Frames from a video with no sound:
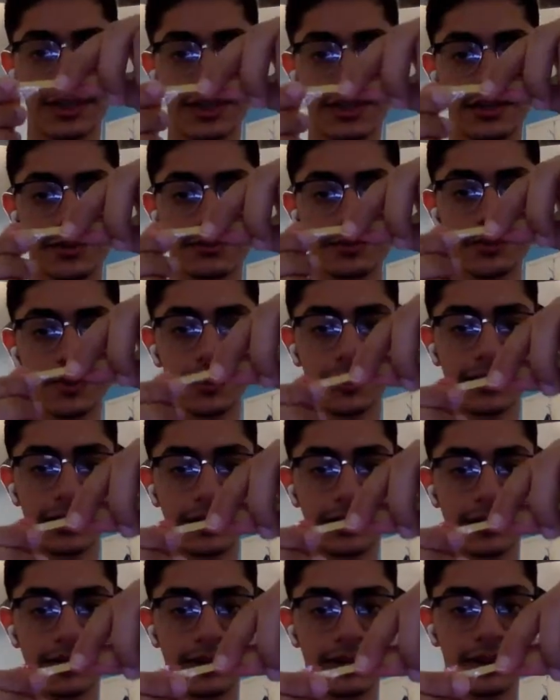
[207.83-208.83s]
that up.
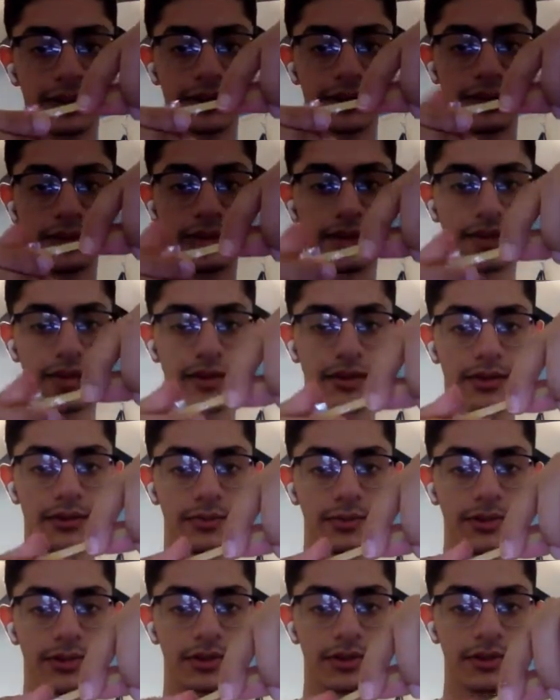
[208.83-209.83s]
There
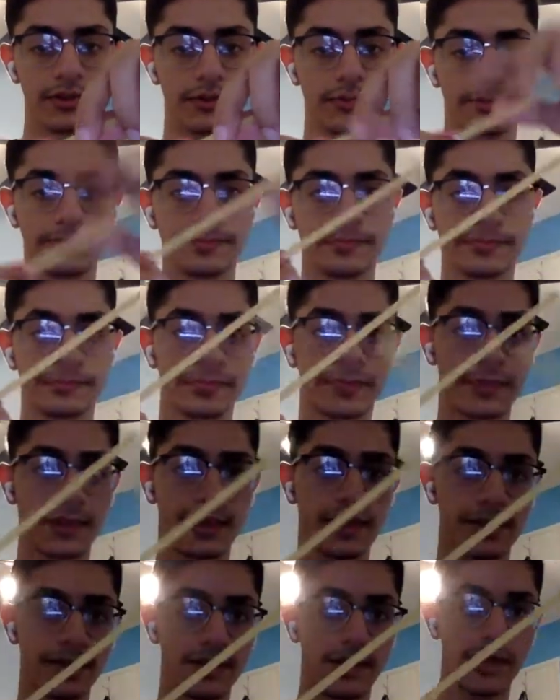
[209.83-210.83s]
we go.
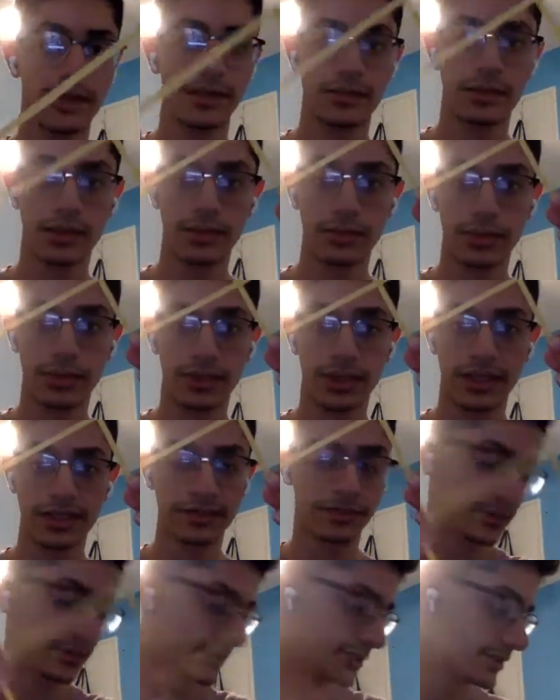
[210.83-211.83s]
And now I got one
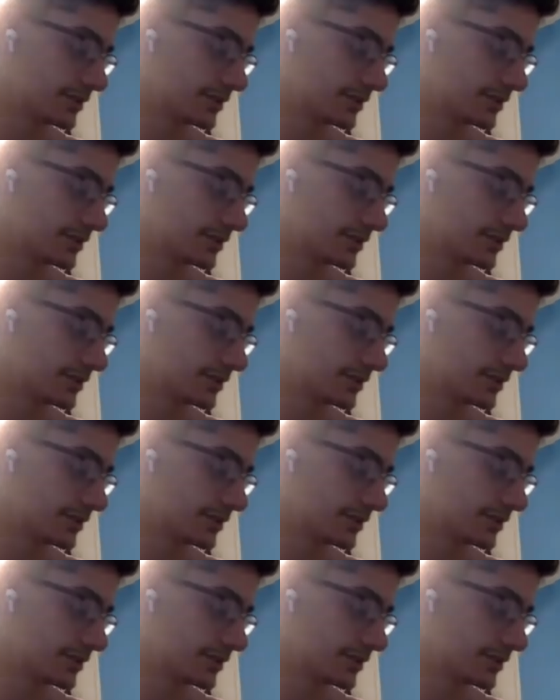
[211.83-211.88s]
last piece